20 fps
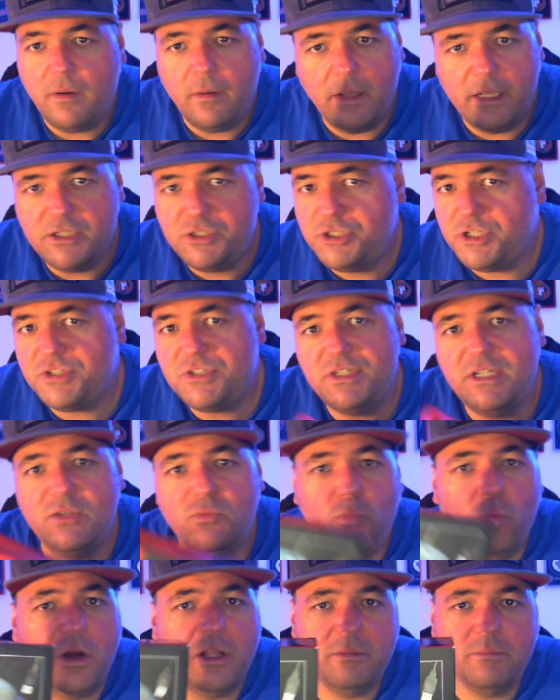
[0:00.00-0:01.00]
I just
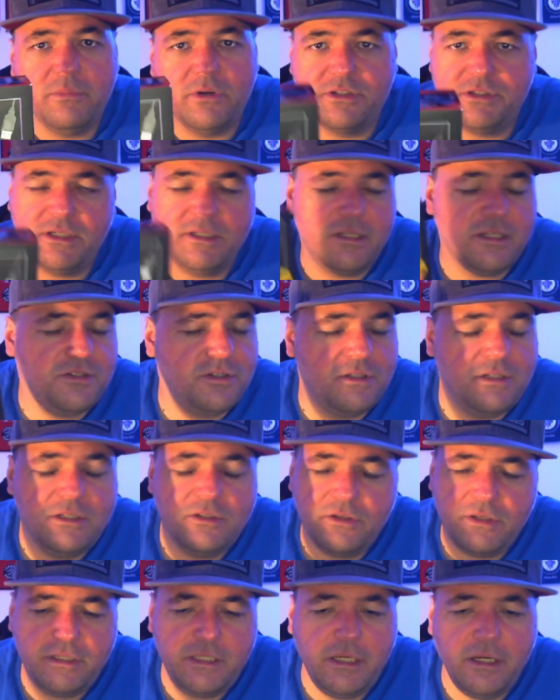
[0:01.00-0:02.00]
need one month. It doesn't need
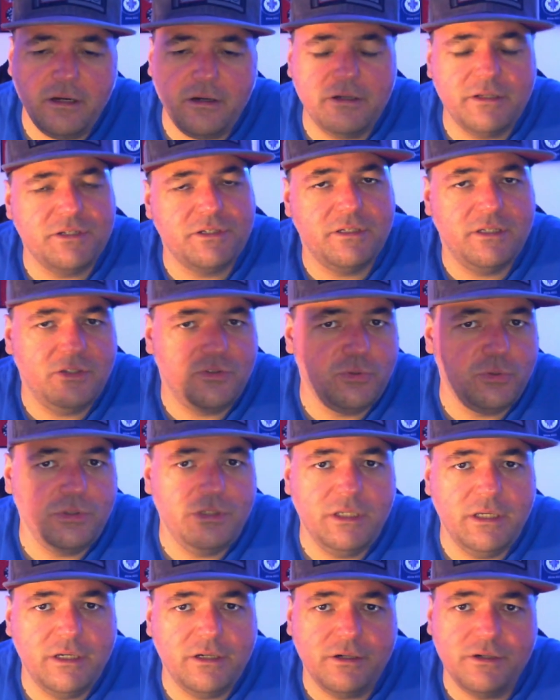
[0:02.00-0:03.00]
a year, doesn't need two
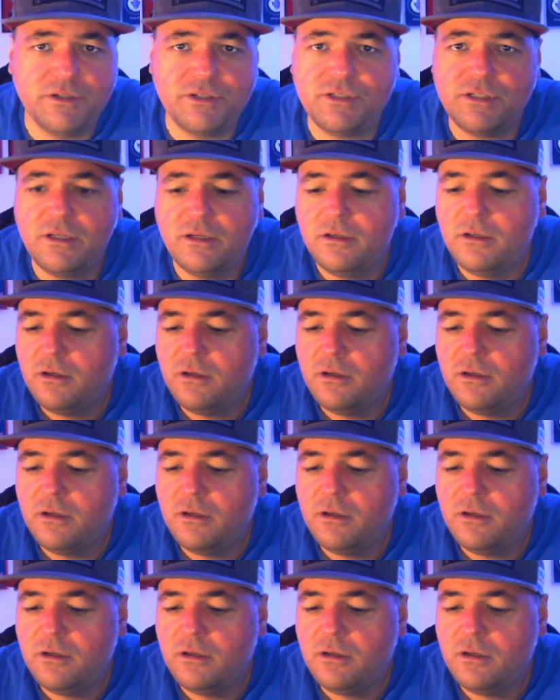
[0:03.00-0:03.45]
years.